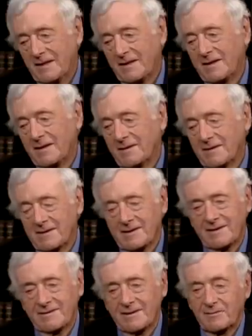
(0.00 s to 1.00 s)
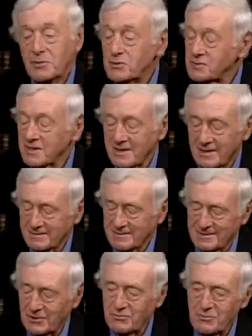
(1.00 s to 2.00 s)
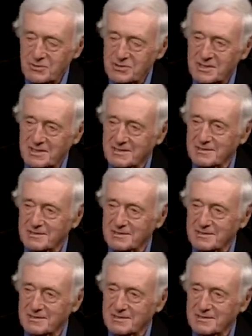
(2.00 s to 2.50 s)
there are country music